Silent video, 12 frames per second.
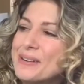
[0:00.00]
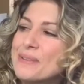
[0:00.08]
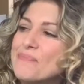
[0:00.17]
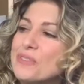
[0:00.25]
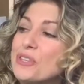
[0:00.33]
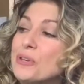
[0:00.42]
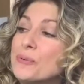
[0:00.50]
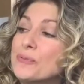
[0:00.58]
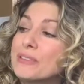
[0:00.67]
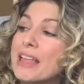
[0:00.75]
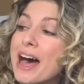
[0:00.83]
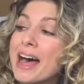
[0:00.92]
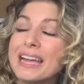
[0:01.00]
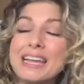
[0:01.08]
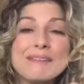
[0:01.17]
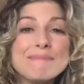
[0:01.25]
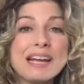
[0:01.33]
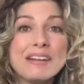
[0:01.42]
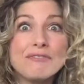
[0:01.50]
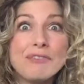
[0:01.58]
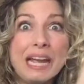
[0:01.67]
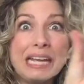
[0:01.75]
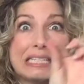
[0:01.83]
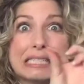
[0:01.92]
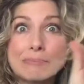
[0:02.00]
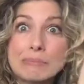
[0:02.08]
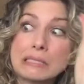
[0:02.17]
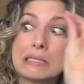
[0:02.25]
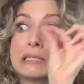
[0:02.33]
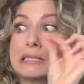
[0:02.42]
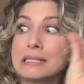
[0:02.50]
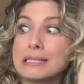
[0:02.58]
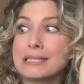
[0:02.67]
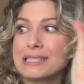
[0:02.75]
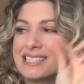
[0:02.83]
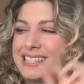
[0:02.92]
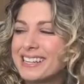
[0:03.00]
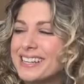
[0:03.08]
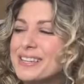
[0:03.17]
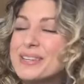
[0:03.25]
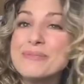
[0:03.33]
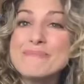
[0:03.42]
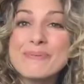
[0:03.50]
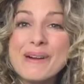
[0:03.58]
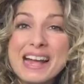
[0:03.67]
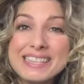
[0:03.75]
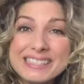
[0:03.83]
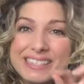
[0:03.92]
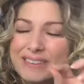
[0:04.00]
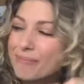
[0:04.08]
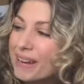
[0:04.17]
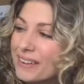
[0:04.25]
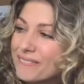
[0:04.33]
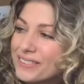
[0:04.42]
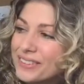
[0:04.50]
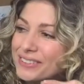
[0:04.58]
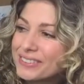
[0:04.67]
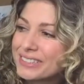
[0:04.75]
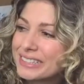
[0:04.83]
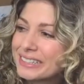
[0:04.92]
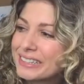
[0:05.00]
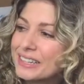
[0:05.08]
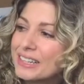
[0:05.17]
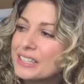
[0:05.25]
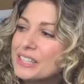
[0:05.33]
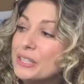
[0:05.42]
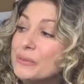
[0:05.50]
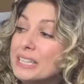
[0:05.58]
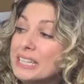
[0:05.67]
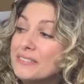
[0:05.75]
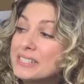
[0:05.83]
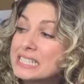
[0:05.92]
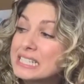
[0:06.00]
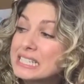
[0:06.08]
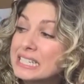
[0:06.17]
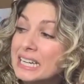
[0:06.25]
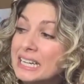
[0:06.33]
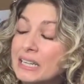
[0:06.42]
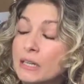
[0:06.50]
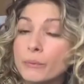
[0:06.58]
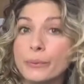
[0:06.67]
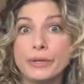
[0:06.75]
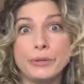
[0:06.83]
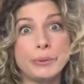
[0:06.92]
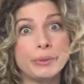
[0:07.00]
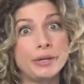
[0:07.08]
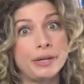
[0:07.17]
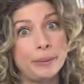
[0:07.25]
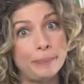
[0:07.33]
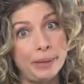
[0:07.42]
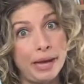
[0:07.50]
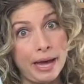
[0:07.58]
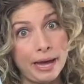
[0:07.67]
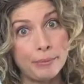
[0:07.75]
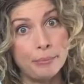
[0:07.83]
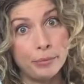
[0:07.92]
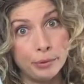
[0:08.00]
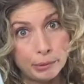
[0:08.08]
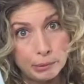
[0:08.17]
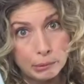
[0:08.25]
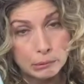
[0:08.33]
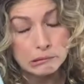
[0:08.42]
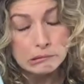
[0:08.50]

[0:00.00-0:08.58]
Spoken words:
You fly in my face. Bzzz. You prance on my food. You even sting when you're in a bad mood.